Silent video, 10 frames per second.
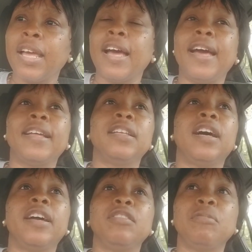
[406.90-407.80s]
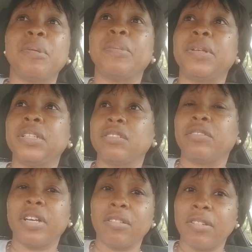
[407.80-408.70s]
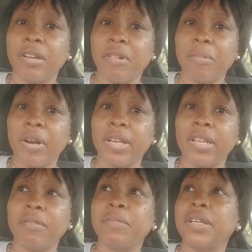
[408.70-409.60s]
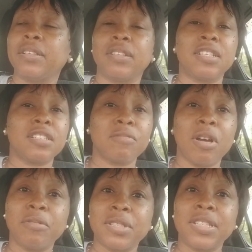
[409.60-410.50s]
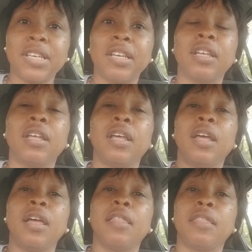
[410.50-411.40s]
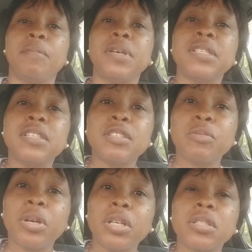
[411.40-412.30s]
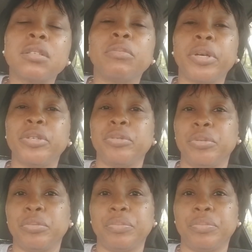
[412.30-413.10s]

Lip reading: And I know people like to cry down network marketing, but this is why I would say the business works when you do.